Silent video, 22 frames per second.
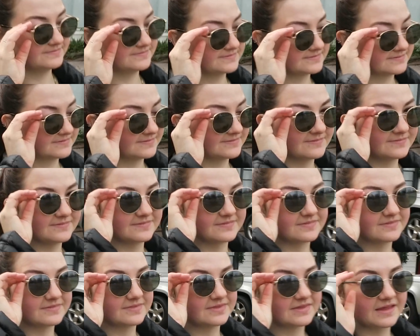Are you gonna miss the
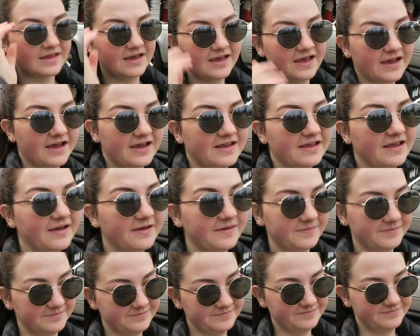goats? I
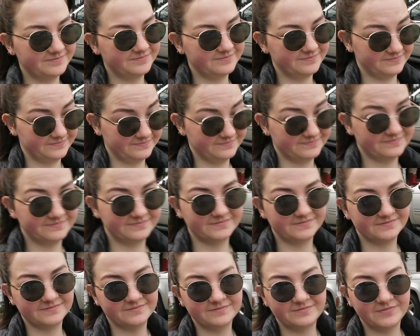am.
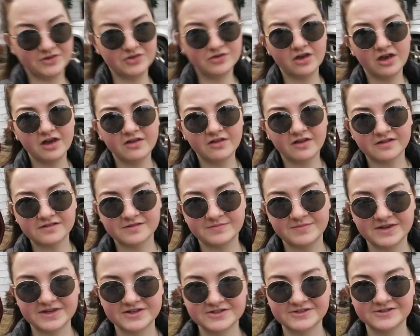Aww. But you got lots
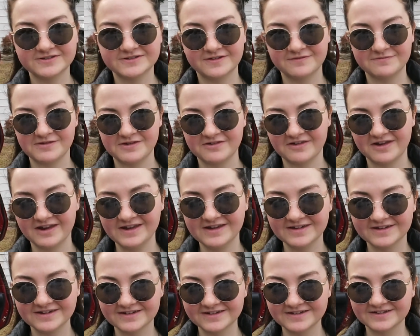of pictures of me, right?